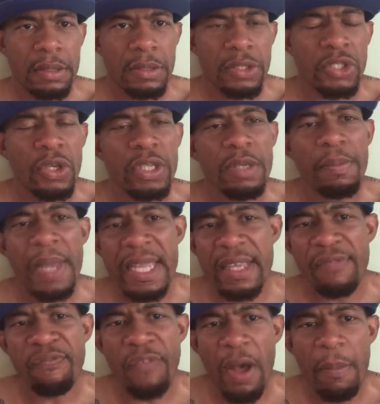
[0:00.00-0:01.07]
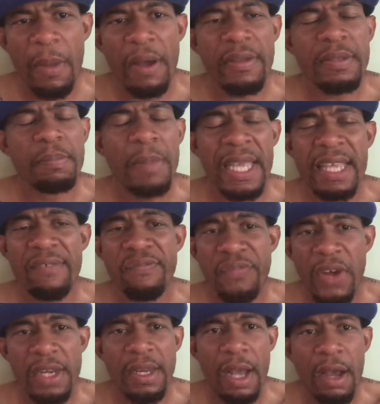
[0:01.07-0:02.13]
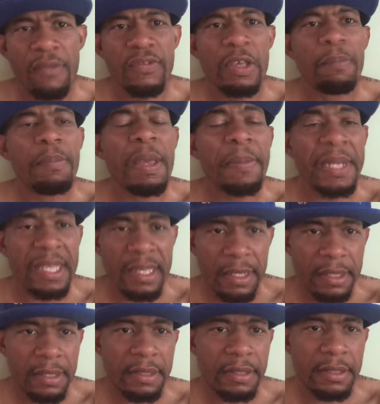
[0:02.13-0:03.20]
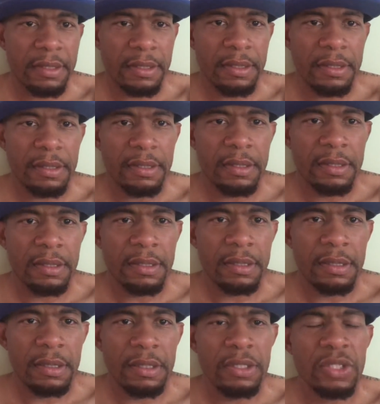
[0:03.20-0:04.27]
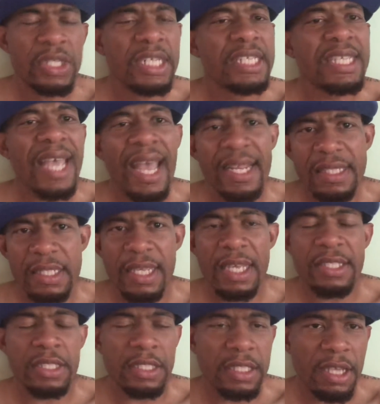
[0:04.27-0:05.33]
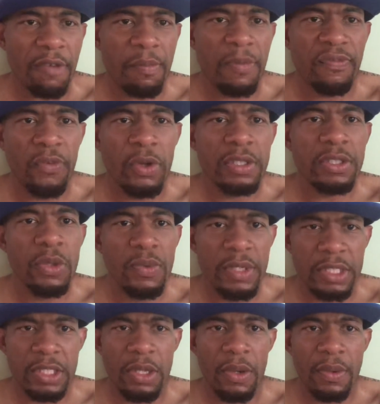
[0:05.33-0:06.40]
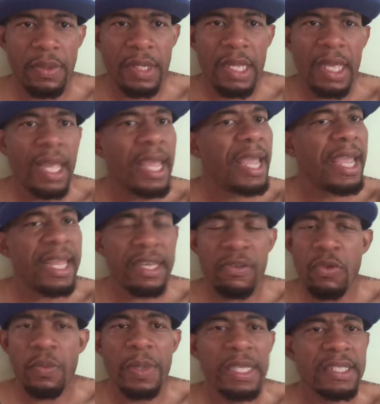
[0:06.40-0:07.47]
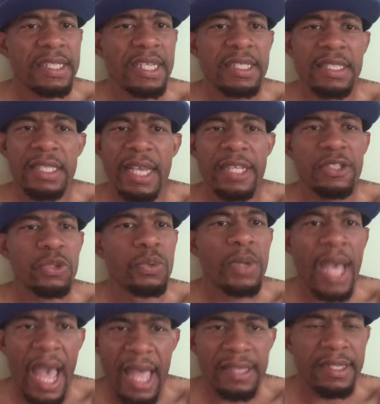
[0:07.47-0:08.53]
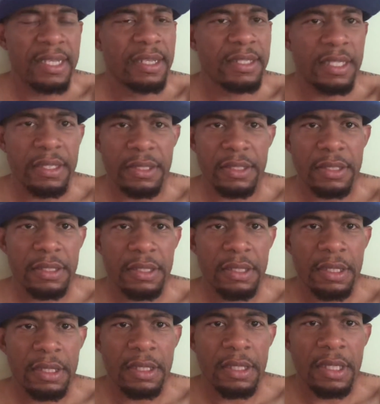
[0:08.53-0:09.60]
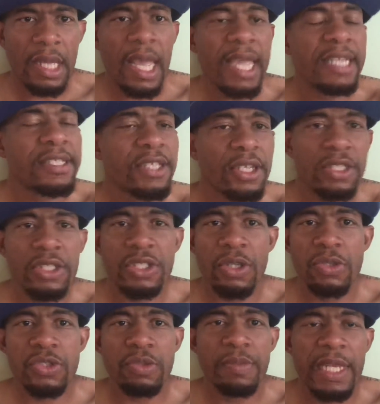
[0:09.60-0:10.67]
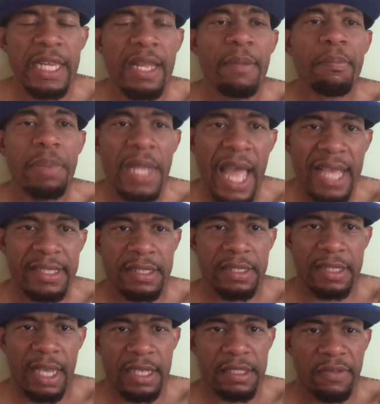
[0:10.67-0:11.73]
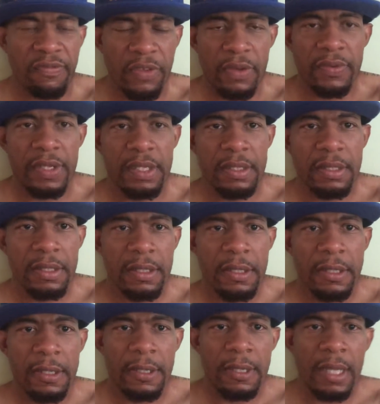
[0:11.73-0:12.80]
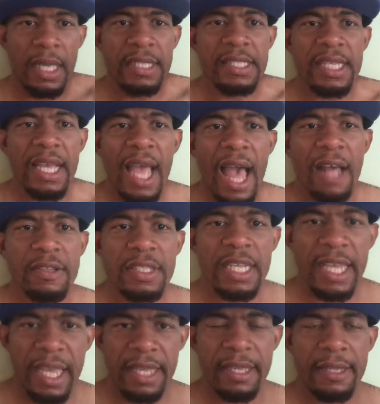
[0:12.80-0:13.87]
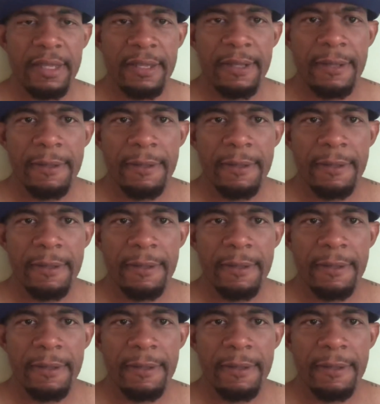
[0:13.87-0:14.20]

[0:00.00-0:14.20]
So you're making fun of. You're mimicking. You need to educate yourself before doing so. And Andy Ruiz didn't take too kindly of this. And he took to social media and blasted Tyson Fury. And said, how dare he?